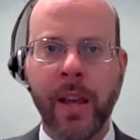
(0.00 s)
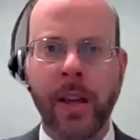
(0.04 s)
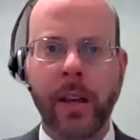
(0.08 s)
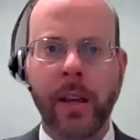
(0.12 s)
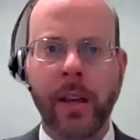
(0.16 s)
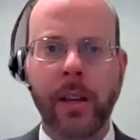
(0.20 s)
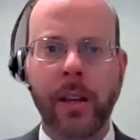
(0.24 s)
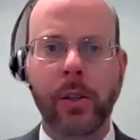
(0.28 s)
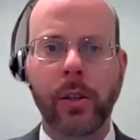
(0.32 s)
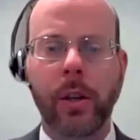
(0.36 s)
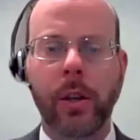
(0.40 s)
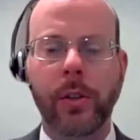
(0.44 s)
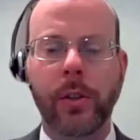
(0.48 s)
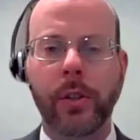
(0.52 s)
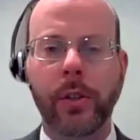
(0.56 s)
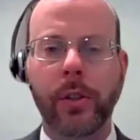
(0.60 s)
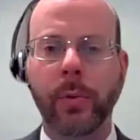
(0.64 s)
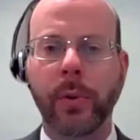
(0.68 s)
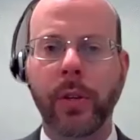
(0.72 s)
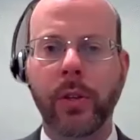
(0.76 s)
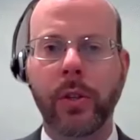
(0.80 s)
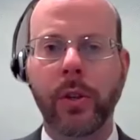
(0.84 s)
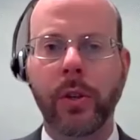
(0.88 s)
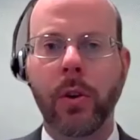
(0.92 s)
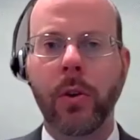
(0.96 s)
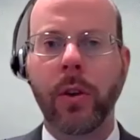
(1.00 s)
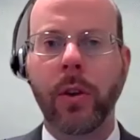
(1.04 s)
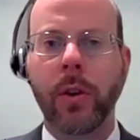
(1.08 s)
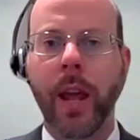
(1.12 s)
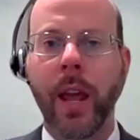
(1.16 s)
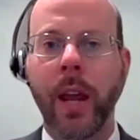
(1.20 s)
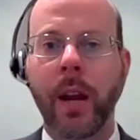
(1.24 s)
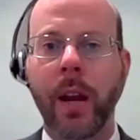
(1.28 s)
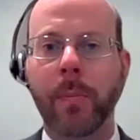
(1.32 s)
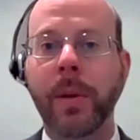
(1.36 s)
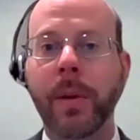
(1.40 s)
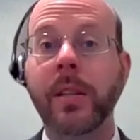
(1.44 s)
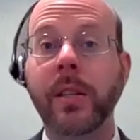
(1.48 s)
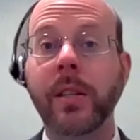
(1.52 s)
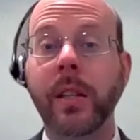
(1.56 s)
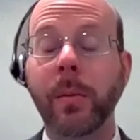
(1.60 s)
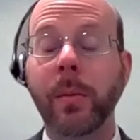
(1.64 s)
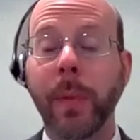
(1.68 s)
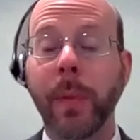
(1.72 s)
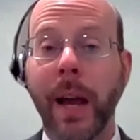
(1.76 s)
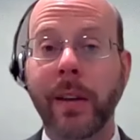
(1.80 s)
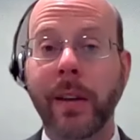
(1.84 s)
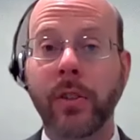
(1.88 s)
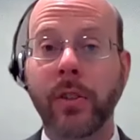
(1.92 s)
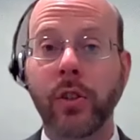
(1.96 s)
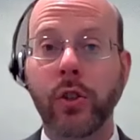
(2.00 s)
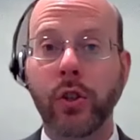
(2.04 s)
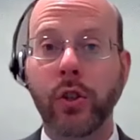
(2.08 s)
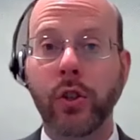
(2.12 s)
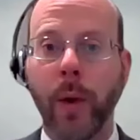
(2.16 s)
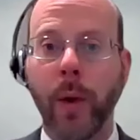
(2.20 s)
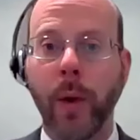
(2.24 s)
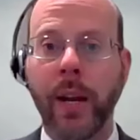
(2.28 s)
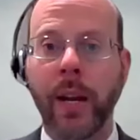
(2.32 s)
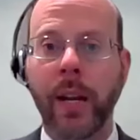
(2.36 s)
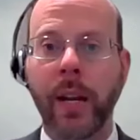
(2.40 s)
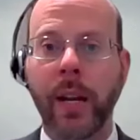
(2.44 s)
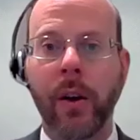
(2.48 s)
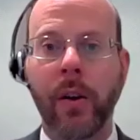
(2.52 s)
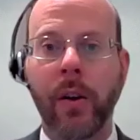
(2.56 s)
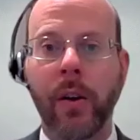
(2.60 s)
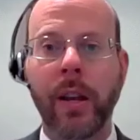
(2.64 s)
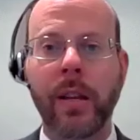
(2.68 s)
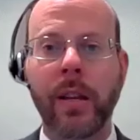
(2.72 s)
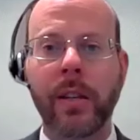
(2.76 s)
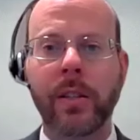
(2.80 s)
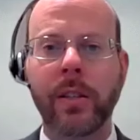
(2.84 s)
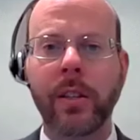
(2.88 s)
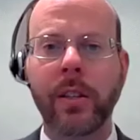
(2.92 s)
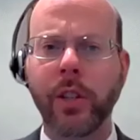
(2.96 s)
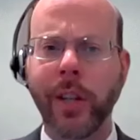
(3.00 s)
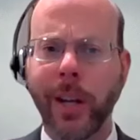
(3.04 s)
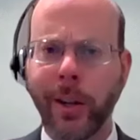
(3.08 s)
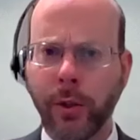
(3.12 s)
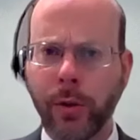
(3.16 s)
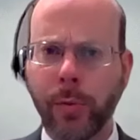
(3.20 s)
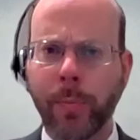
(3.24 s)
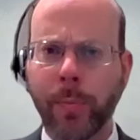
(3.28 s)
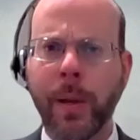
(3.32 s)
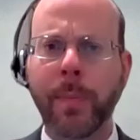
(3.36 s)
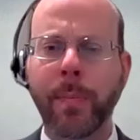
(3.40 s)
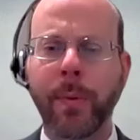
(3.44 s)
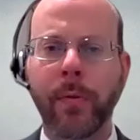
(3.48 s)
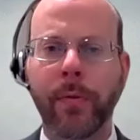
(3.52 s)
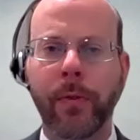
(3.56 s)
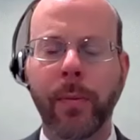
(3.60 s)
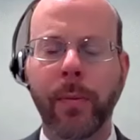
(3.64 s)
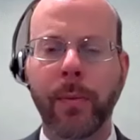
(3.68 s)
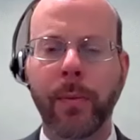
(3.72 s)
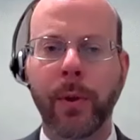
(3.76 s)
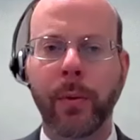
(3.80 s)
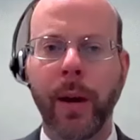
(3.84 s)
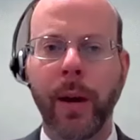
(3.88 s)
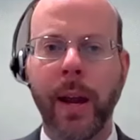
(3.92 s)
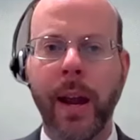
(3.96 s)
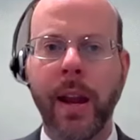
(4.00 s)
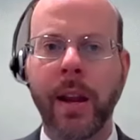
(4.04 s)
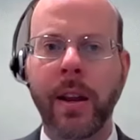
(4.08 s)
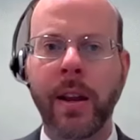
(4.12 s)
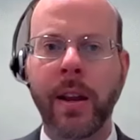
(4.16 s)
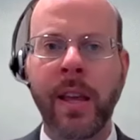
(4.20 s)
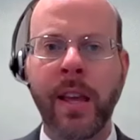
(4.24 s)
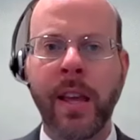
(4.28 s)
It'll also install canopies in the passenger waiting areas to shelter people from the rain.